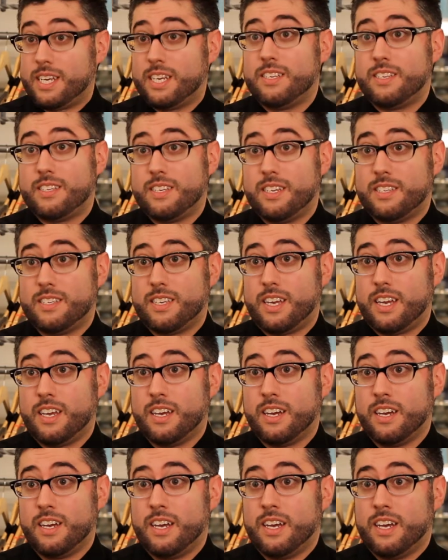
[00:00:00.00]
is, Cece,
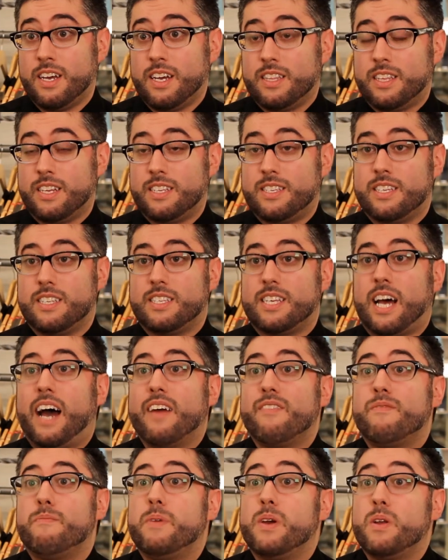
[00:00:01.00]
that since
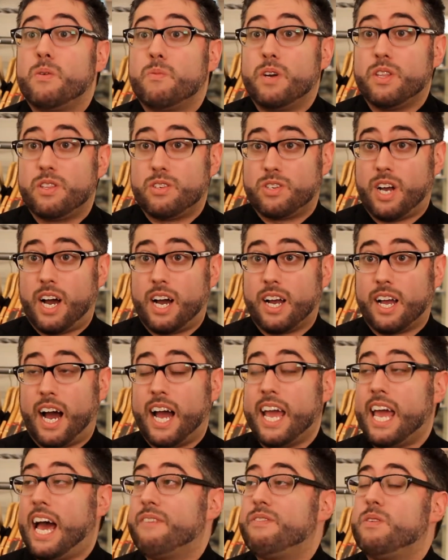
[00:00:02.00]
I've been with Chuck, I
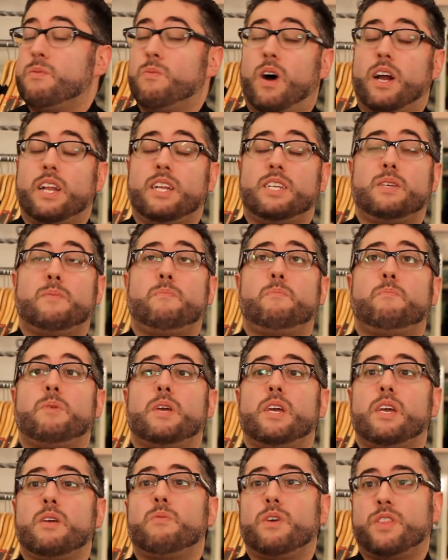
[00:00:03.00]
haven't wanted to
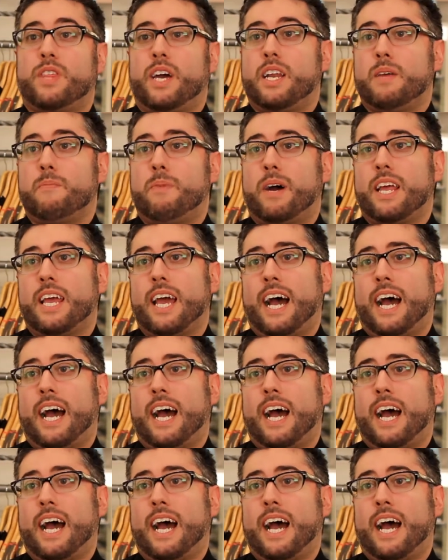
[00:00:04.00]
be with anybody